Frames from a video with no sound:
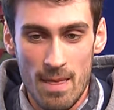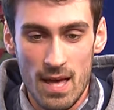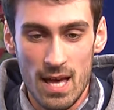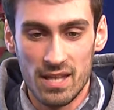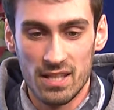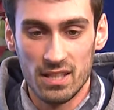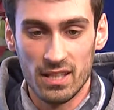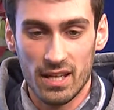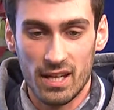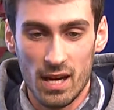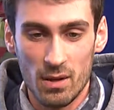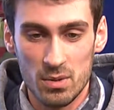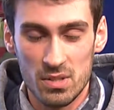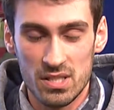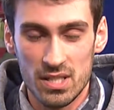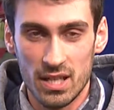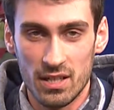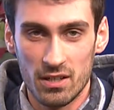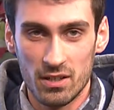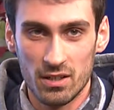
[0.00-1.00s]
And then, like I was
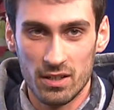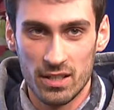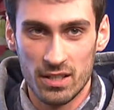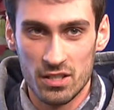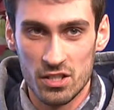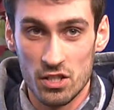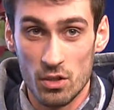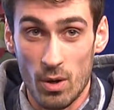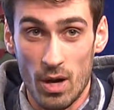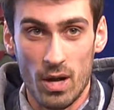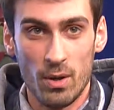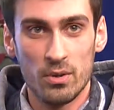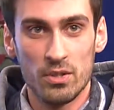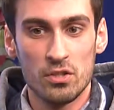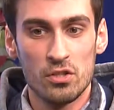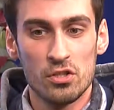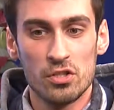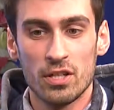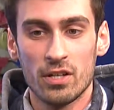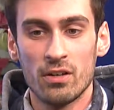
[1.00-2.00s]
saying earlier, so I would
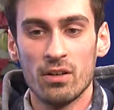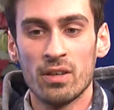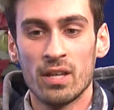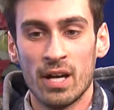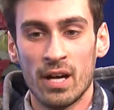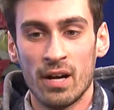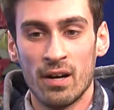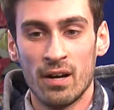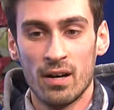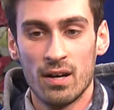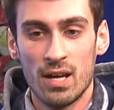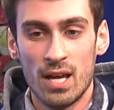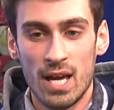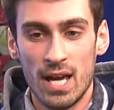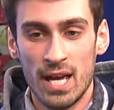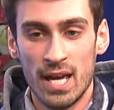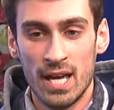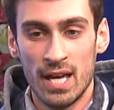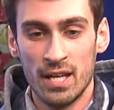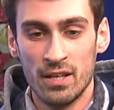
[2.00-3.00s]
usually go there,
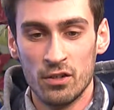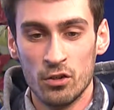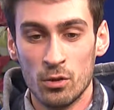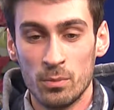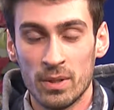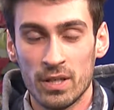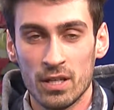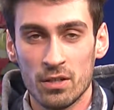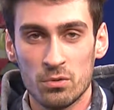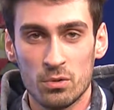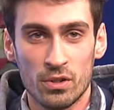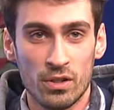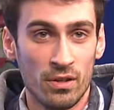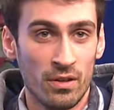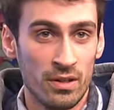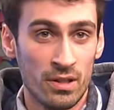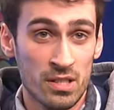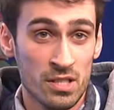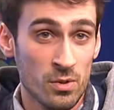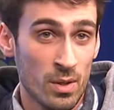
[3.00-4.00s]
and nobody else would go
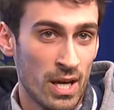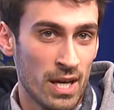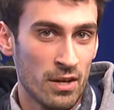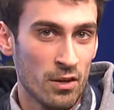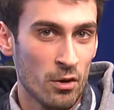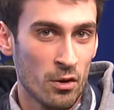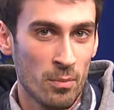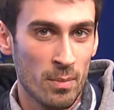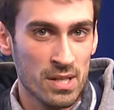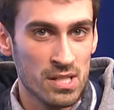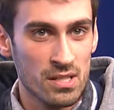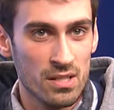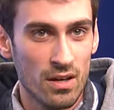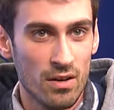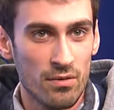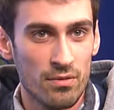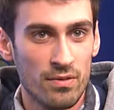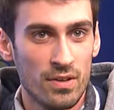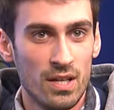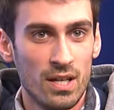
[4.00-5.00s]
there. So I had it all to myself.